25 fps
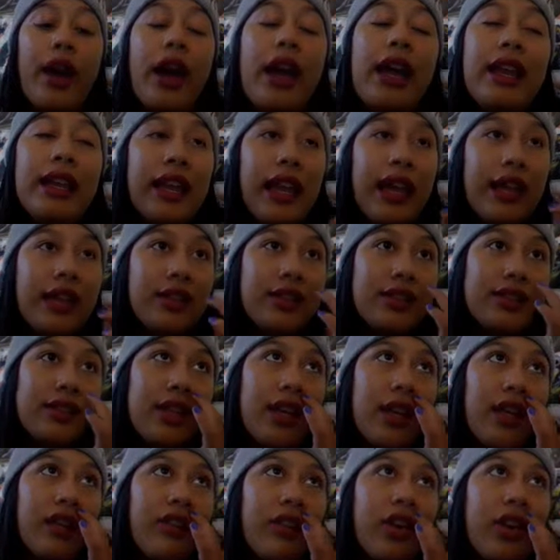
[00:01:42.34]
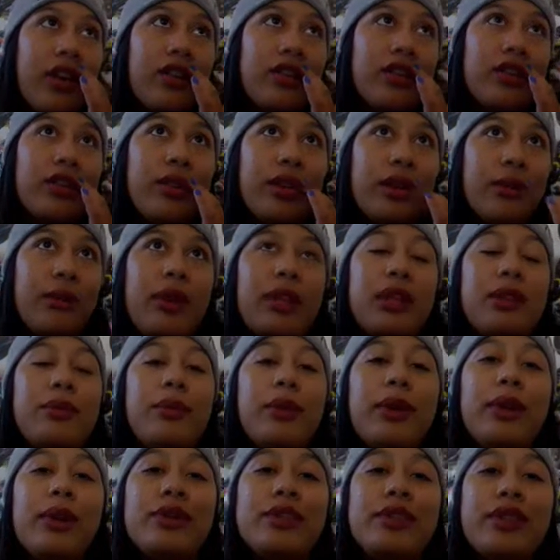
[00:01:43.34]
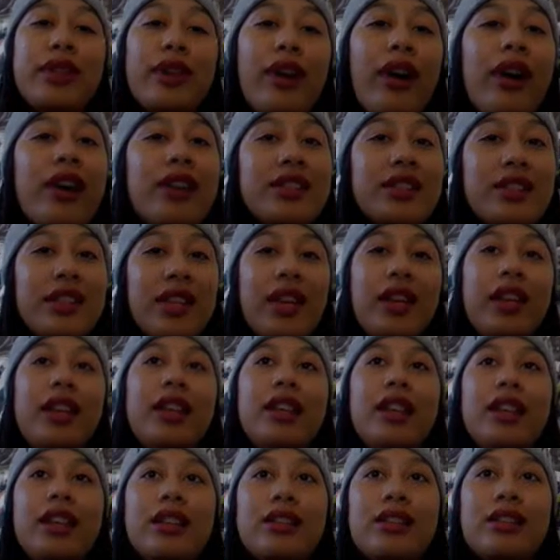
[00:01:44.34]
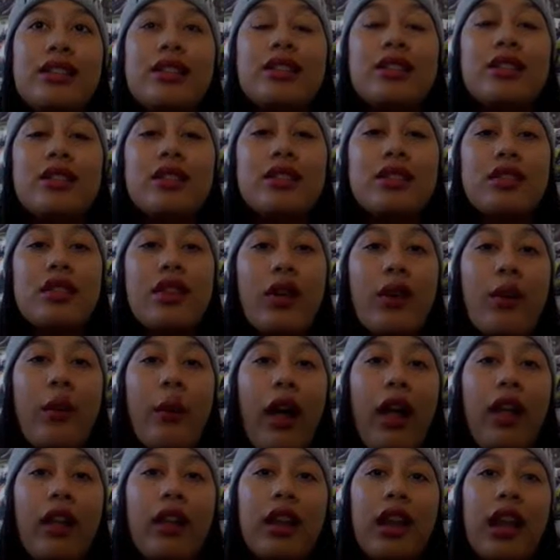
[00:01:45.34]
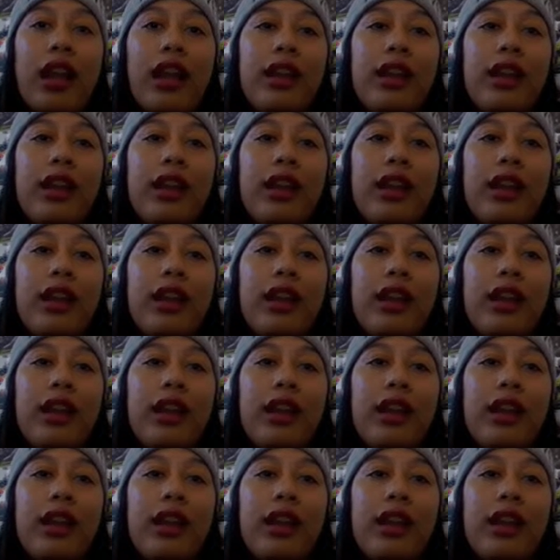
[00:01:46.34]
I'd like to see Alvaro doing better because last year he did so well.